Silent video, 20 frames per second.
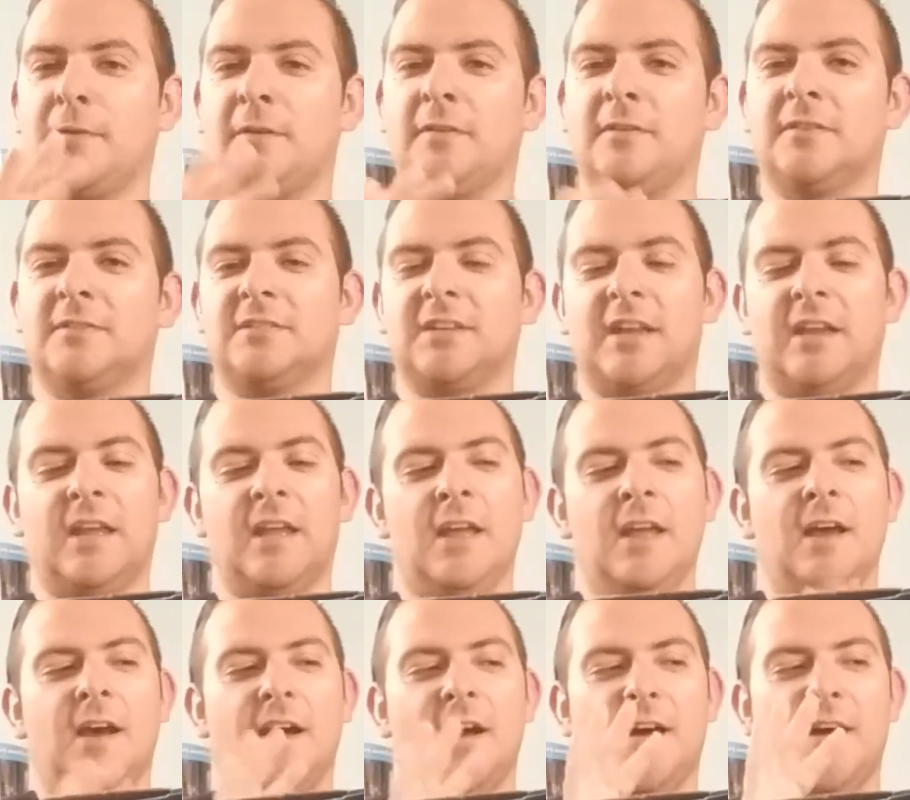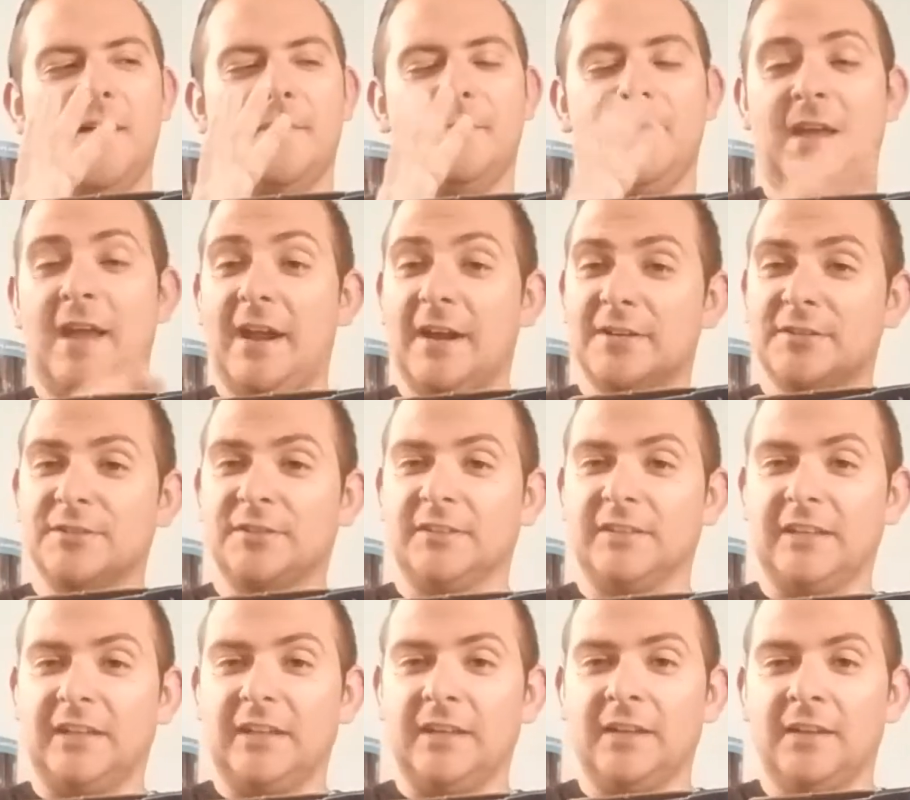what it looks like,
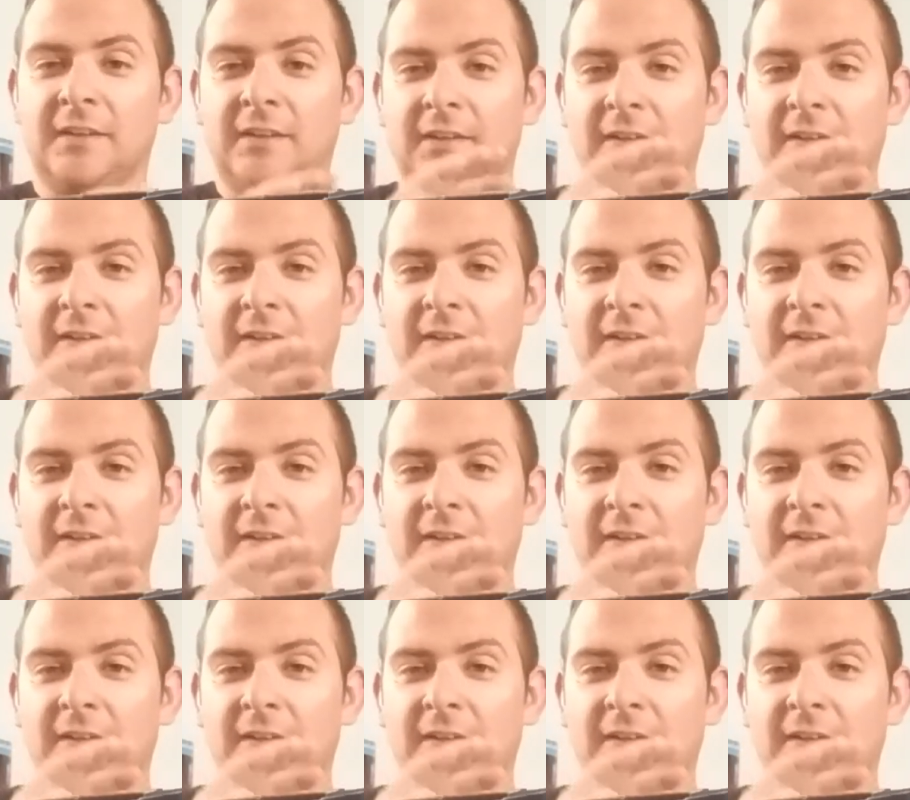actually